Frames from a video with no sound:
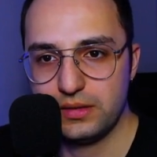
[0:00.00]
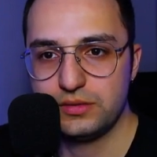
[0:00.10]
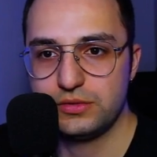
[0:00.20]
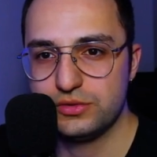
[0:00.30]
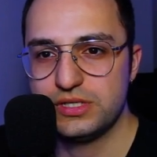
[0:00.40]

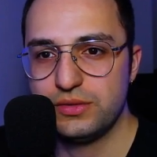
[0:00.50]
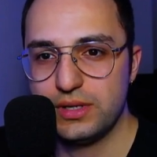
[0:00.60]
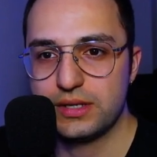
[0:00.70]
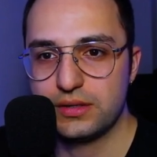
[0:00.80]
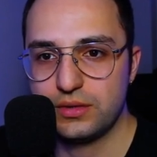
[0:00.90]
You see we
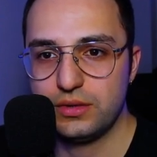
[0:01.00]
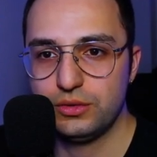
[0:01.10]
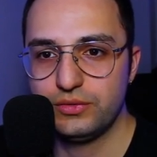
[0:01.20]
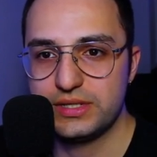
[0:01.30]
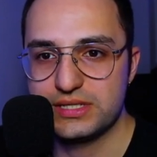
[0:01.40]
are
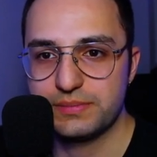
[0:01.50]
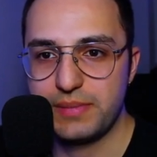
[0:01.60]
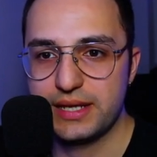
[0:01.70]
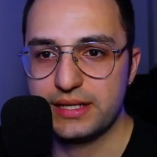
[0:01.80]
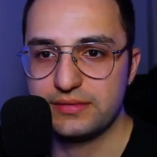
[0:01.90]
already
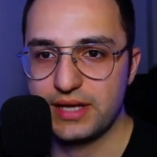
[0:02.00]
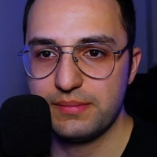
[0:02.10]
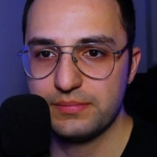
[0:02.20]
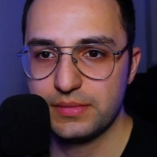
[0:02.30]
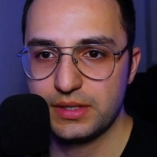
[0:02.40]
spending
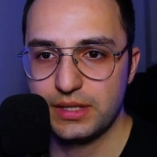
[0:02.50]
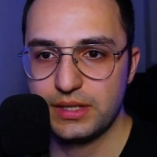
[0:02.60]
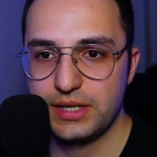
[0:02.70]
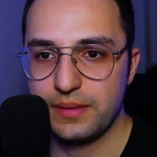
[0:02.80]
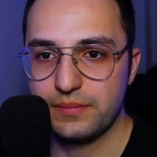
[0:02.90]
time.
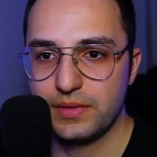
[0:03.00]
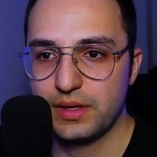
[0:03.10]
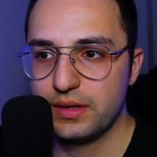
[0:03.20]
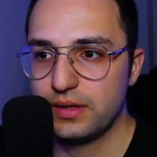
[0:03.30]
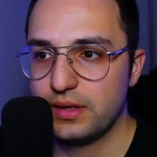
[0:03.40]
Yeah,
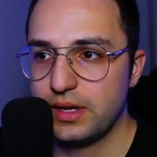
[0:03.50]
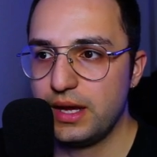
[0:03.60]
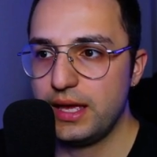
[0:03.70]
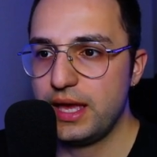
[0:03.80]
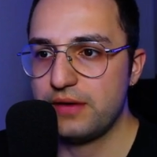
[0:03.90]

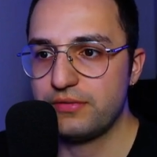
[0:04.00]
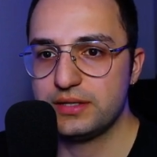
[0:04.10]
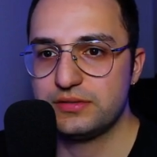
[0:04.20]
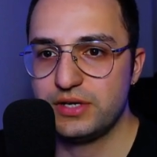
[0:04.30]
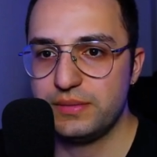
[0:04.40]
I have
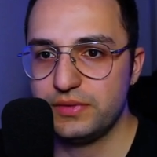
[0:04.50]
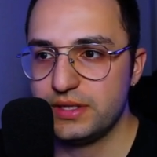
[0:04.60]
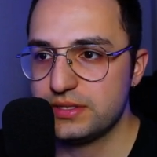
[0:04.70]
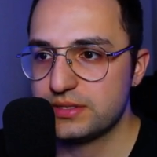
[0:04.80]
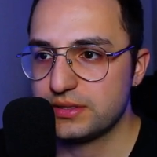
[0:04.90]
untrimmed
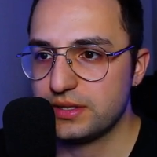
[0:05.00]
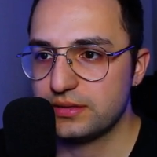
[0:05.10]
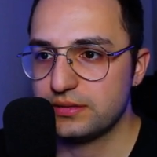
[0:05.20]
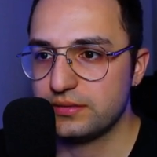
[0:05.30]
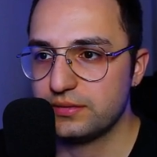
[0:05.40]
this
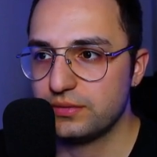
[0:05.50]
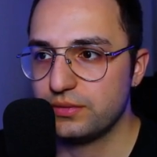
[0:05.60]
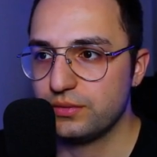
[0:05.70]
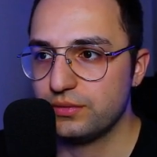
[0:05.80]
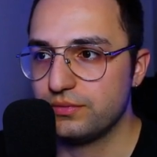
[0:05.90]

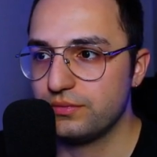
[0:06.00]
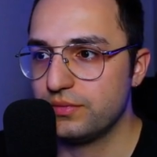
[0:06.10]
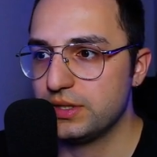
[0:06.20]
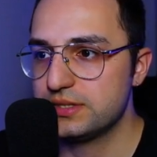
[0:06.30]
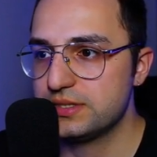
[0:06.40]

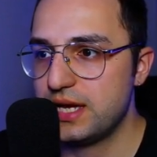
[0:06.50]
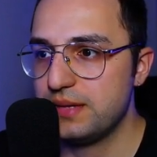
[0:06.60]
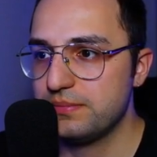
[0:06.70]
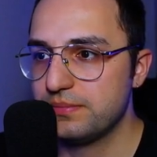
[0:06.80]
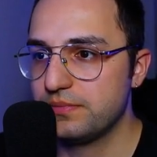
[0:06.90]
one
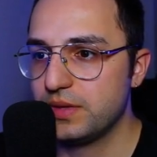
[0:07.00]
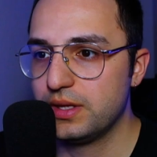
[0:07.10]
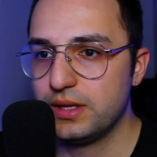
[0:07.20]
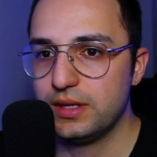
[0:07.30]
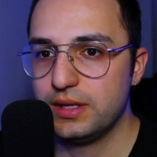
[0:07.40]
time
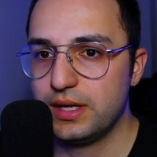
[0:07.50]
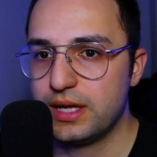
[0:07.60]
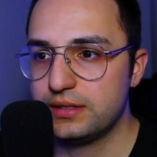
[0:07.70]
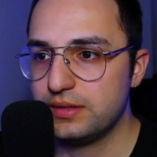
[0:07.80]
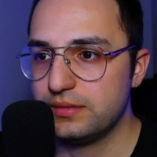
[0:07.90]

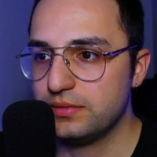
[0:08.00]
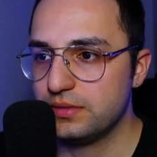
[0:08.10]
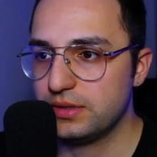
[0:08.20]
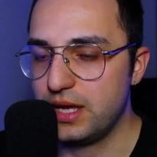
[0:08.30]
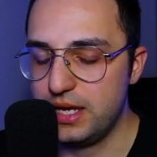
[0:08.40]
and
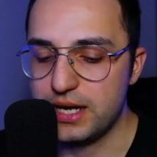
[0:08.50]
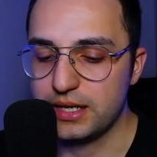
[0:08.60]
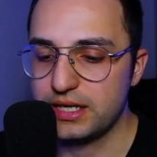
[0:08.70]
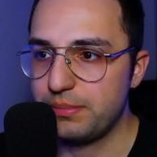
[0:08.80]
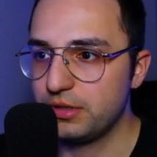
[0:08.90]
yeah, a
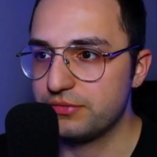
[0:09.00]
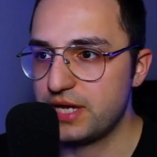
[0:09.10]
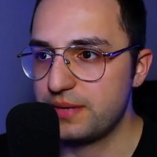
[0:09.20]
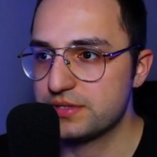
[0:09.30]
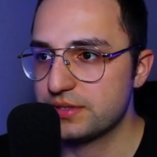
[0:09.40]
couple of
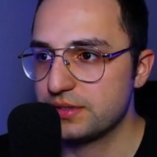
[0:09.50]
times.